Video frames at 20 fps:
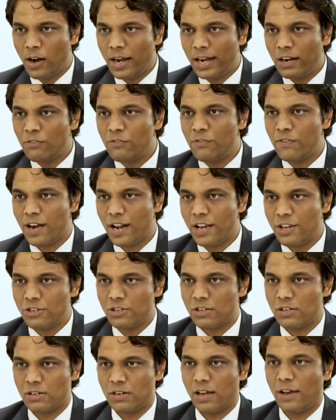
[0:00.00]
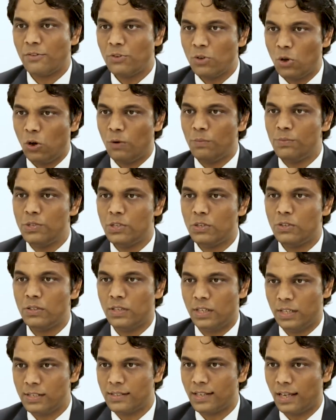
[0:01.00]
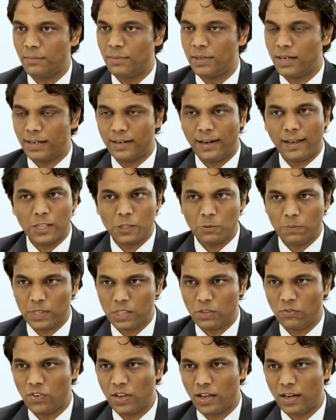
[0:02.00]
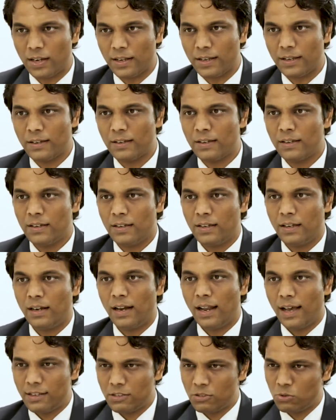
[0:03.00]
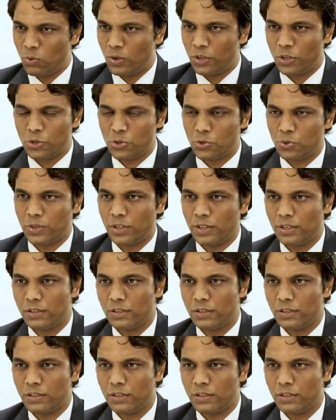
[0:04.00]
kind of nature have you observed in cyber attacks specifically in last 1 or 2